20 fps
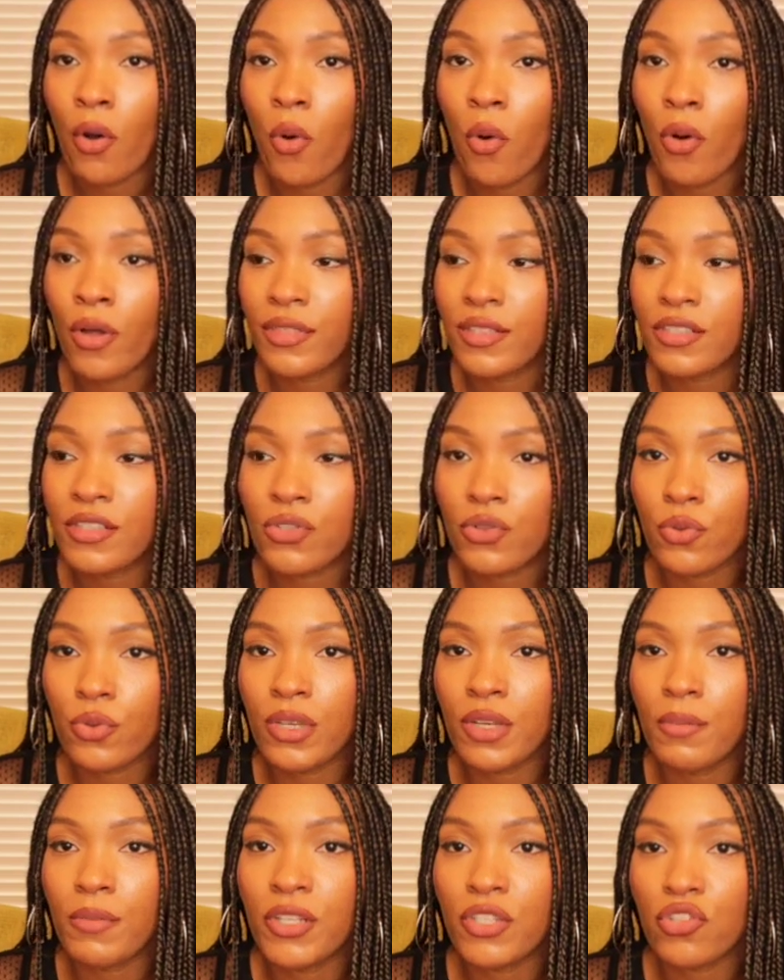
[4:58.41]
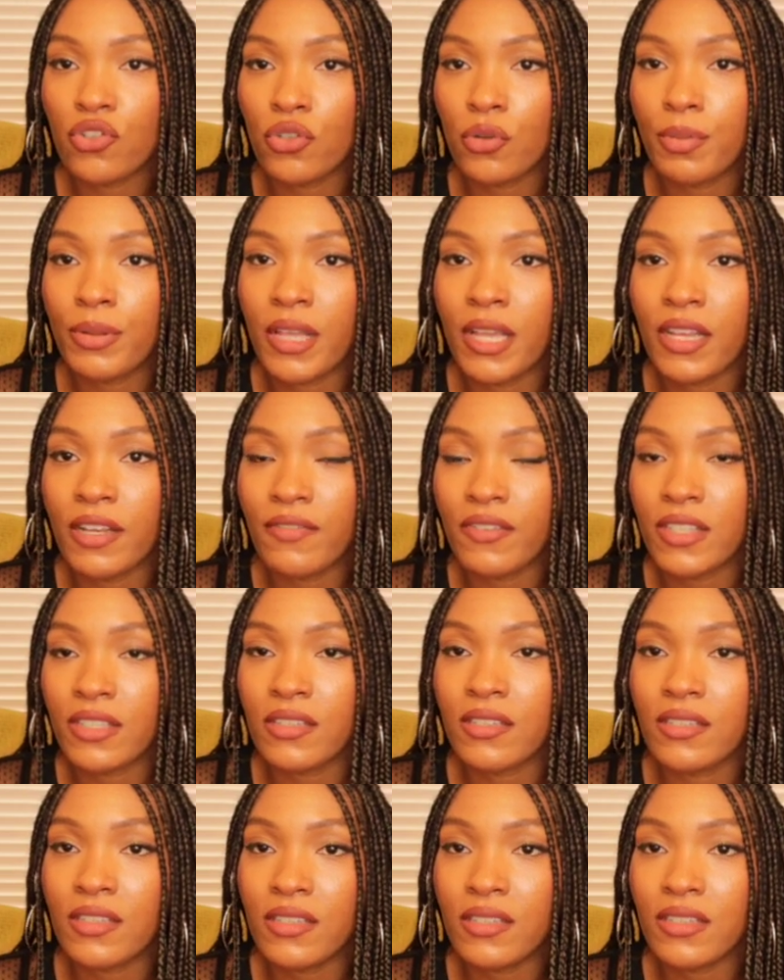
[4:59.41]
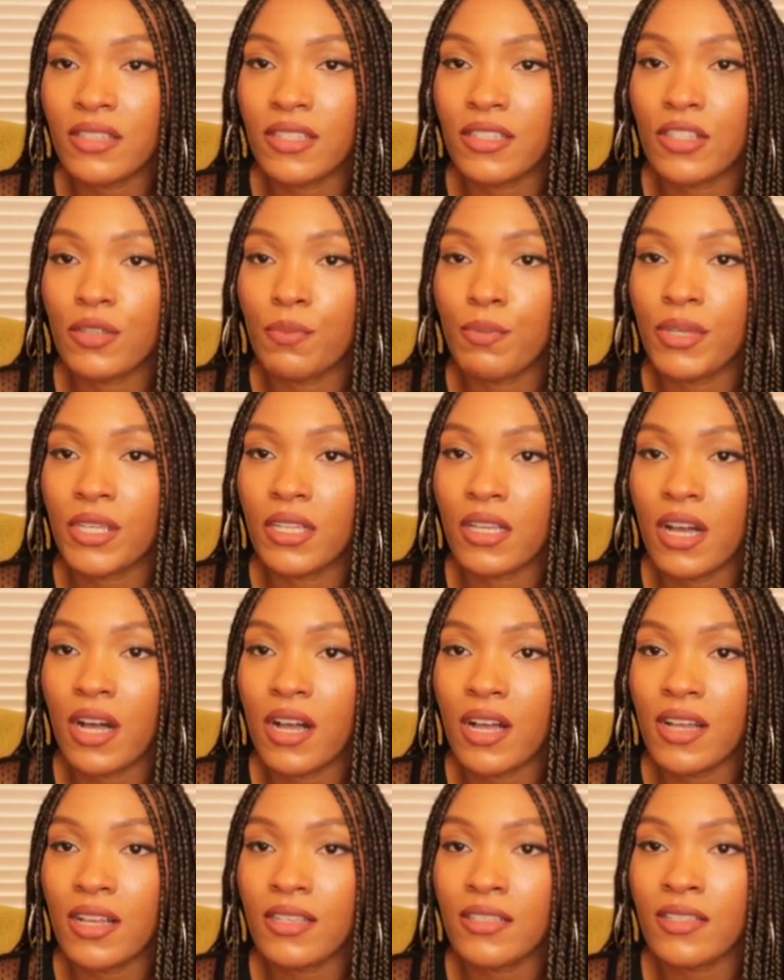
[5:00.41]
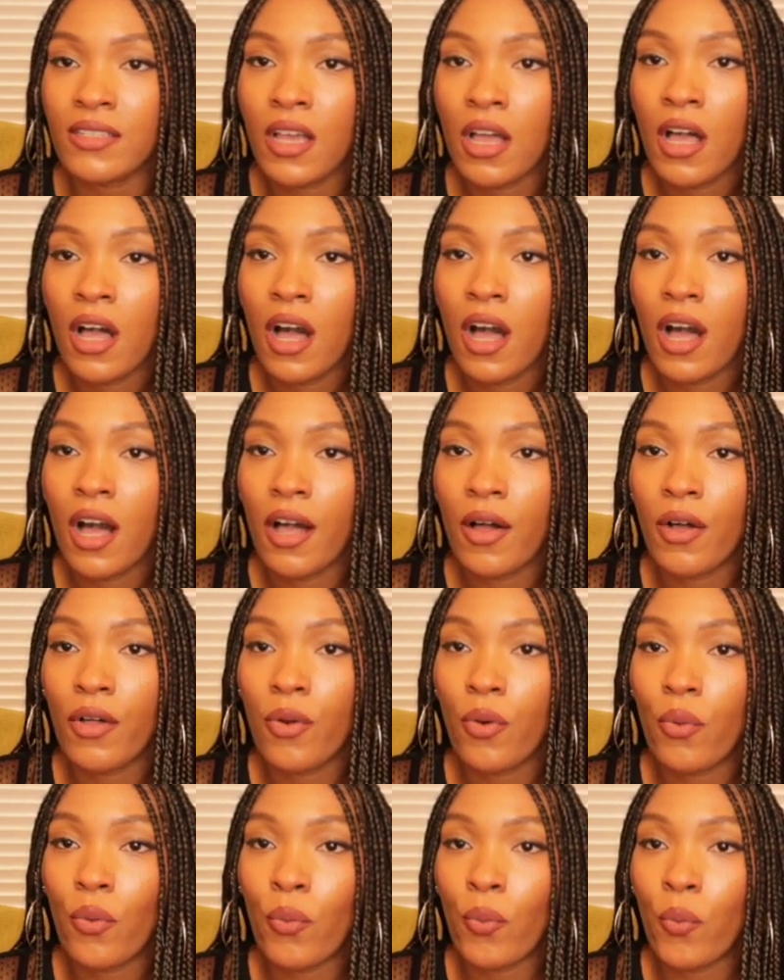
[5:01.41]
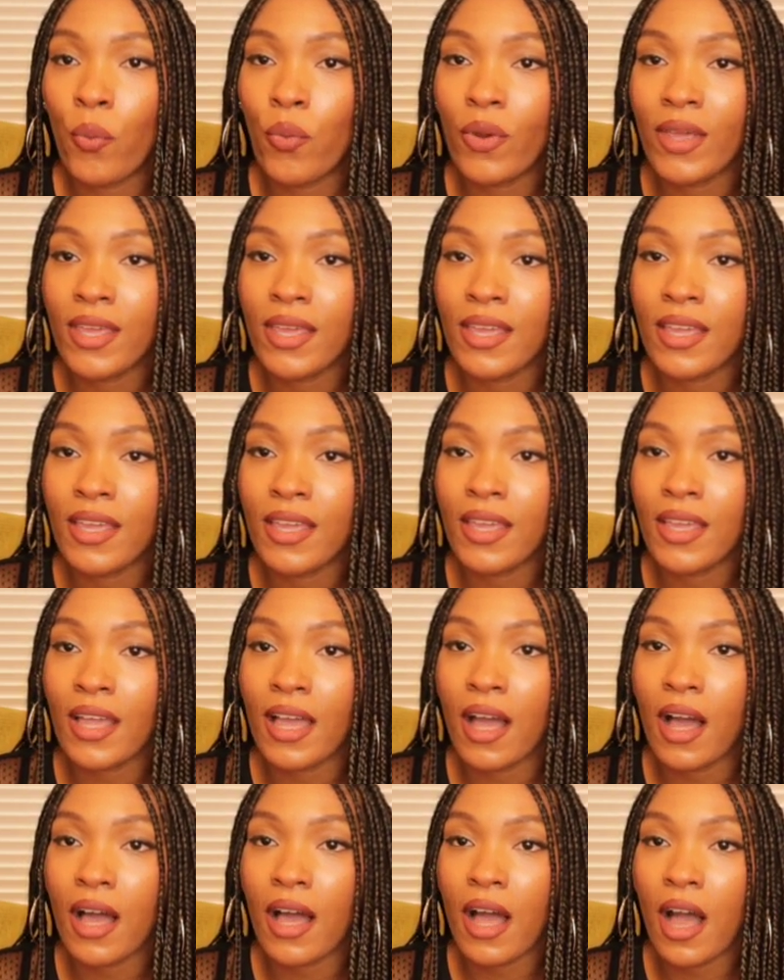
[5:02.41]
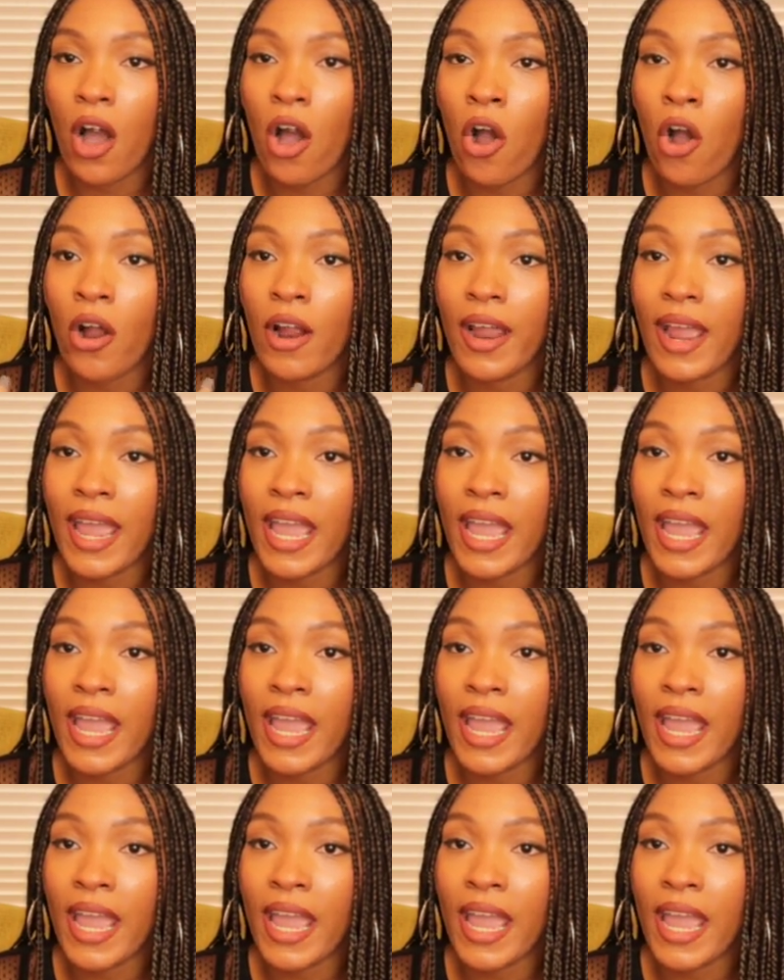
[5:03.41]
on this three-dimensional plane of existence because we are